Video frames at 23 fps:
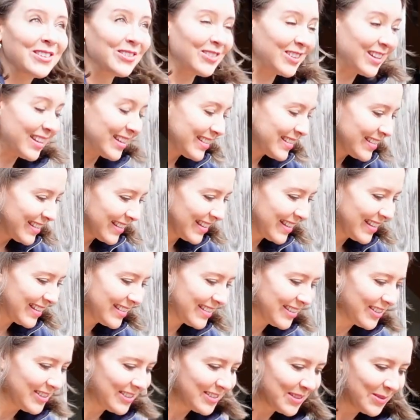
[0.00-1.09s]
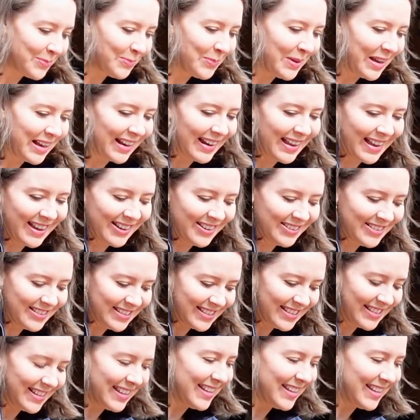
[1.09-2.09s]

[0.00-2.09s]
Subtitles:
on us. There are some big clouds.